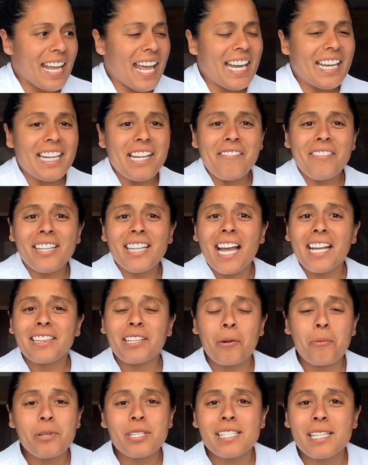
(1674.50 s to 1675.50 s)
And even like,
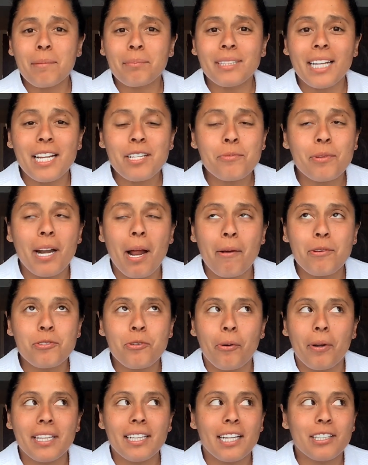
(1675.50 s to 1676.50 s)
there was some days when I was
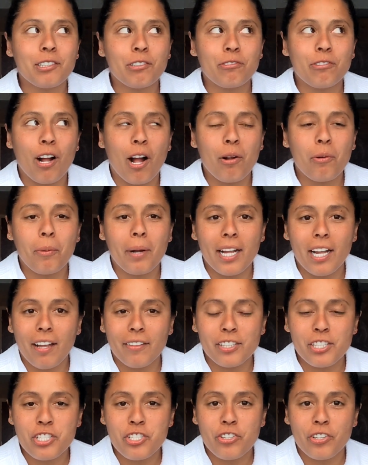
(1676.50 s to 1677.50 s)
going like the wrong way
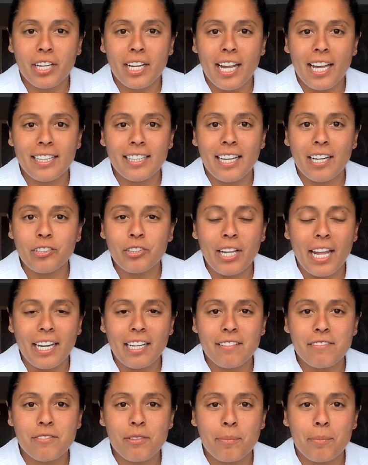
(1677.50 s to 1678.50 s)
on the street, and
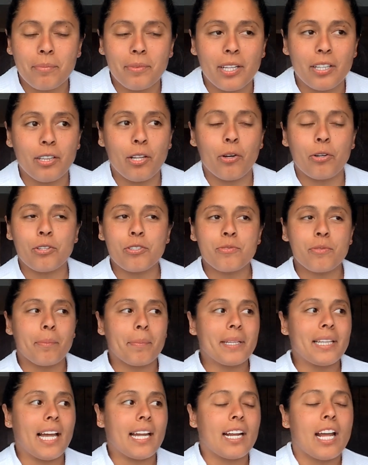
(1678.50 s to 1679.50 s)
the locals would
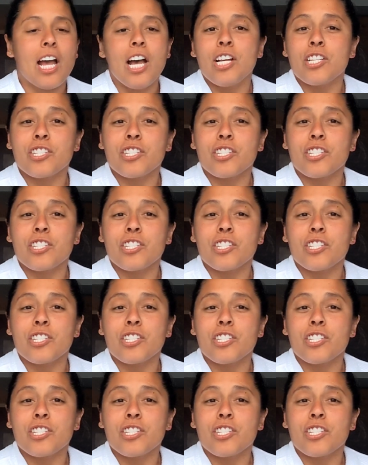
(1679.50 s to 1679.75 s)
be like,